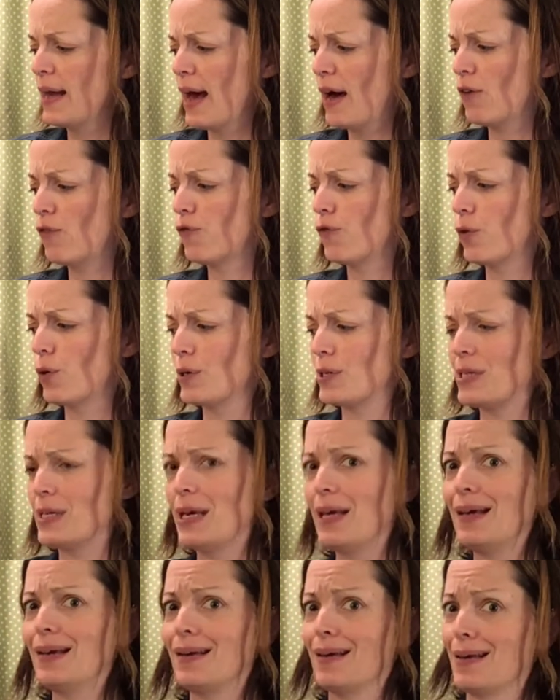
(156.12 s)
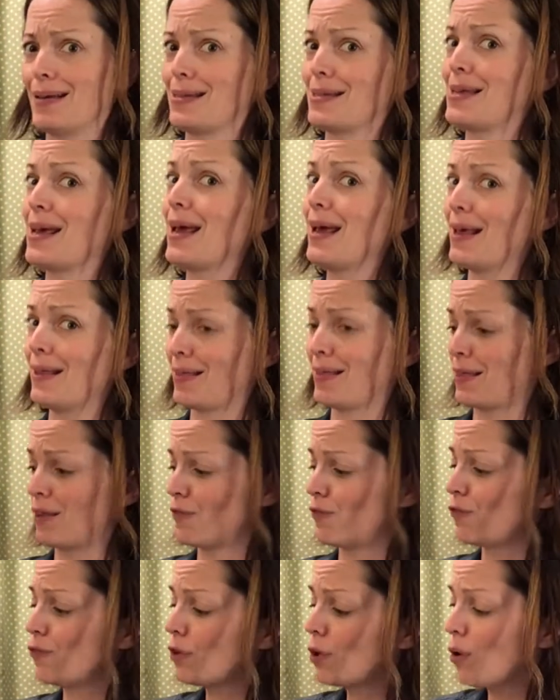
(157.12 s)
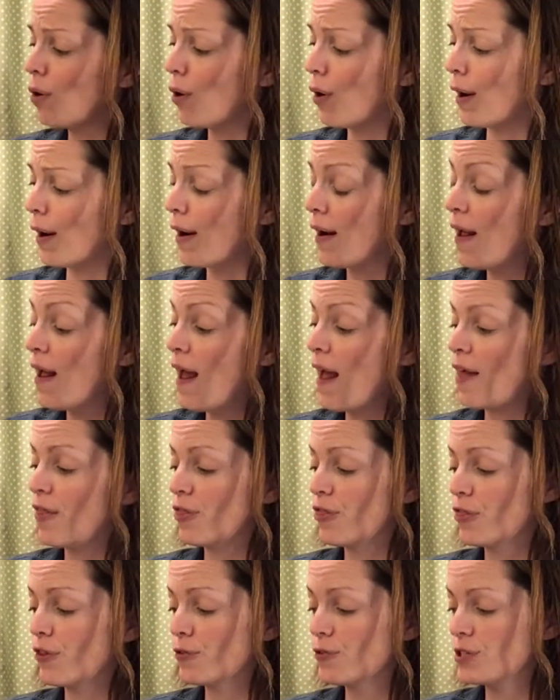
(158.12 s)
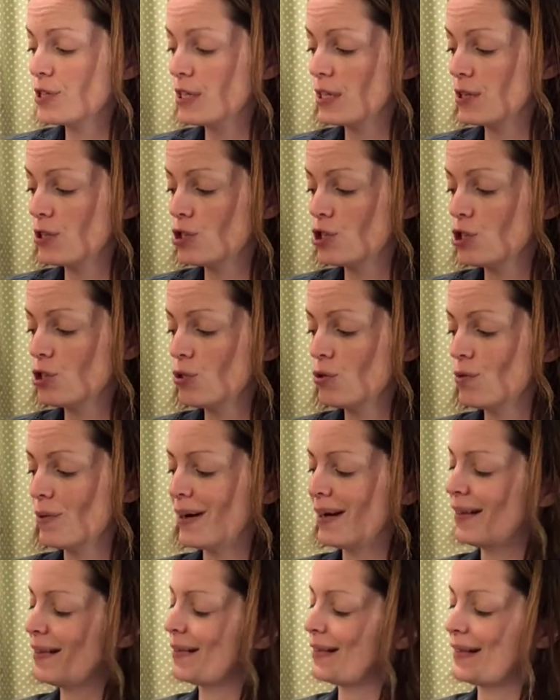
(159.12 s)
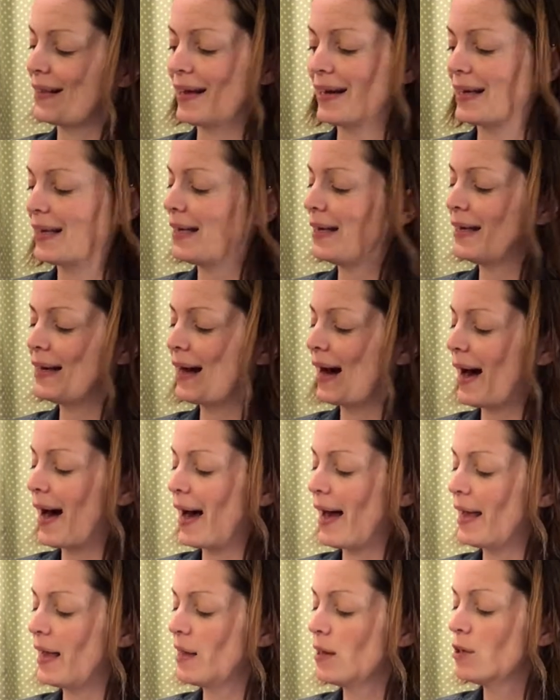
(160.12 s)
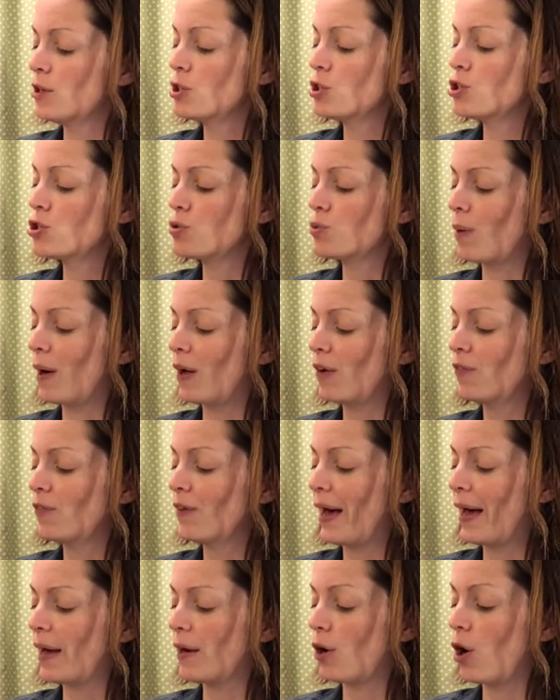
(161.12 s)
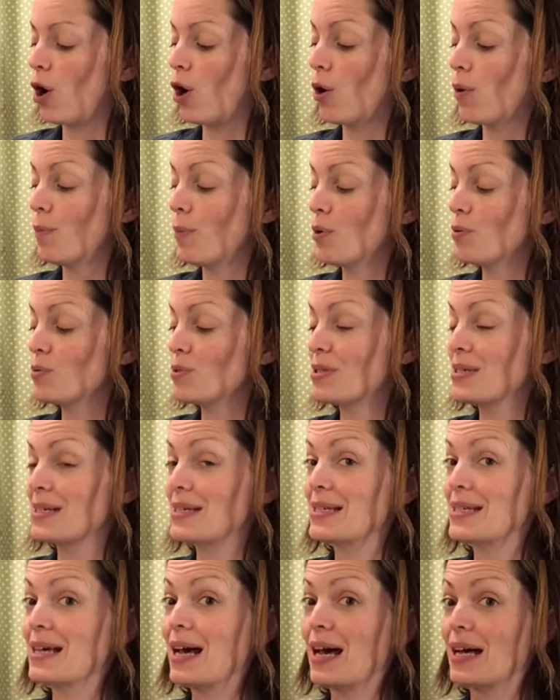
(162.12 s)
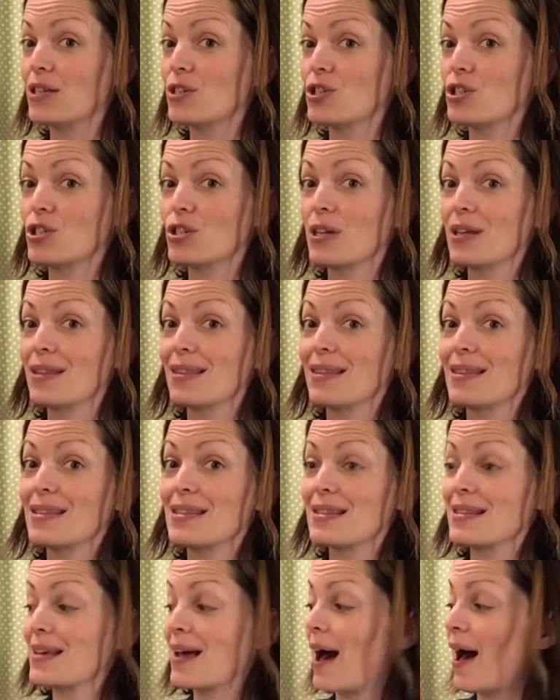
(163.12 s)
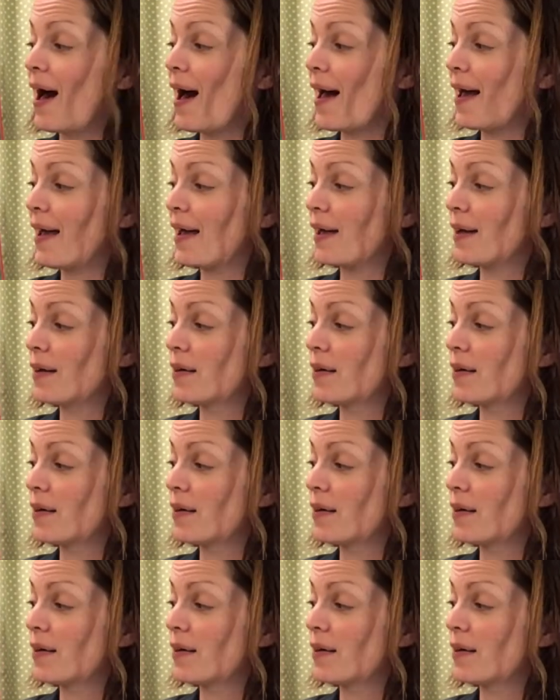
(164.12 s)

now fourteen has hit the floor, and thirteen too, unlucky guy. Twelve had almost touched the sky.